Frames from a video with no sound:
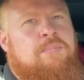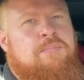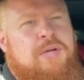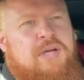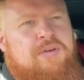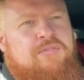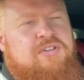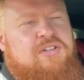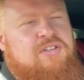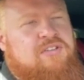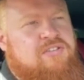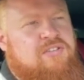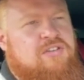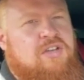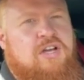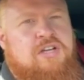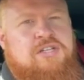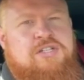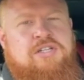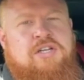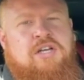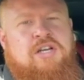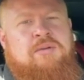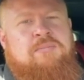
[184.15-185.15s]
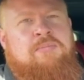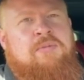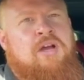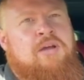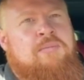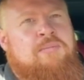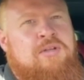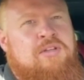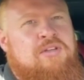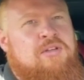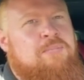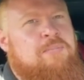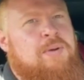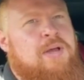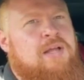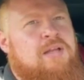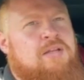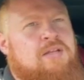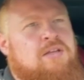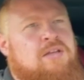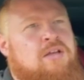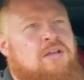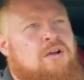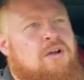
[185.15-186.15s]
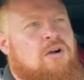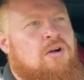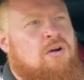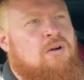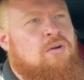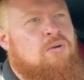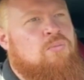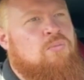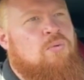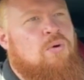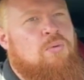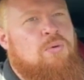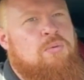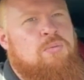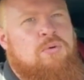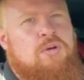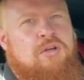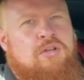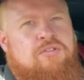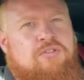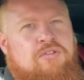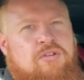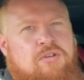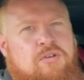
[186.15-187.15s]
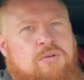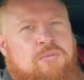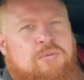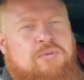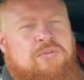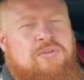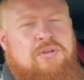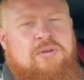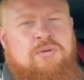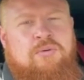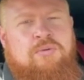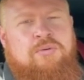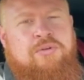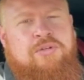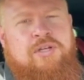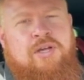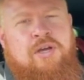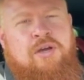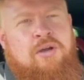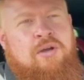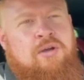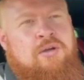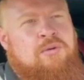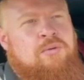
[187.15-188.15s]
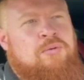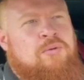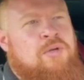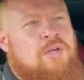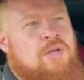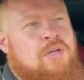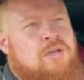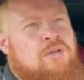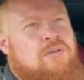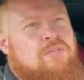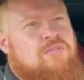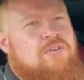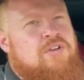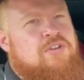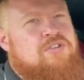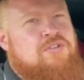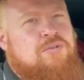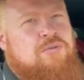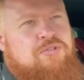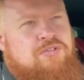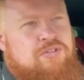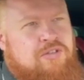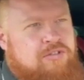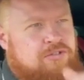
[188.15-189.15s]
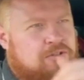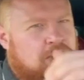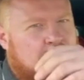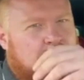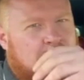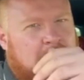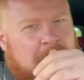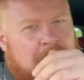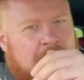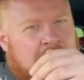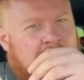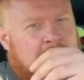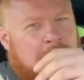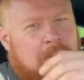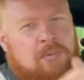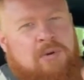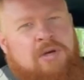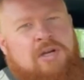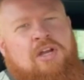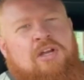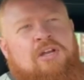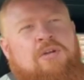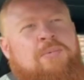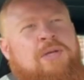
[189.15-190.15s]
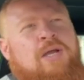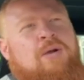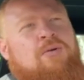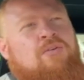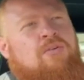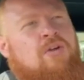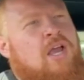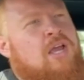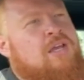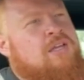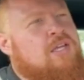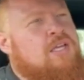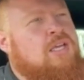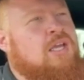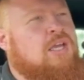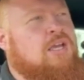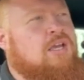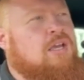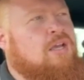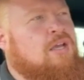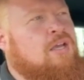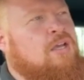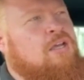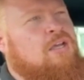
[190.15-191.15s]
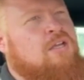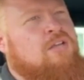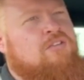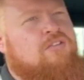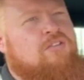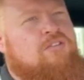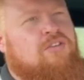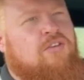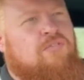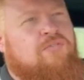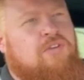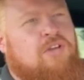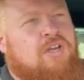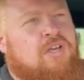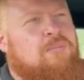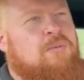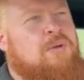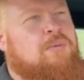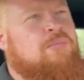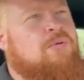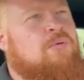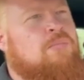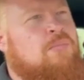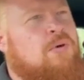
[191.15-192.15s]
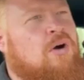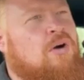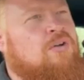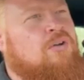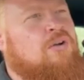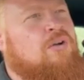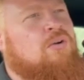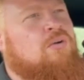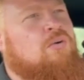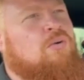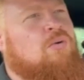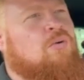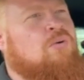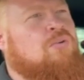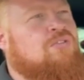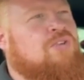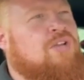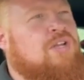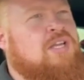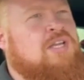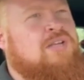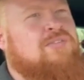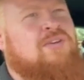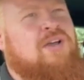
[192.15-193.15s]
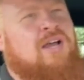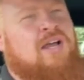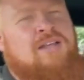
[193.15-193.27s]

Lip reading: Bit of a discussion at the moment depending on what we want to do with the audio visual system, whether or not we're going to be upgrading it to something a bit more modern or to leave it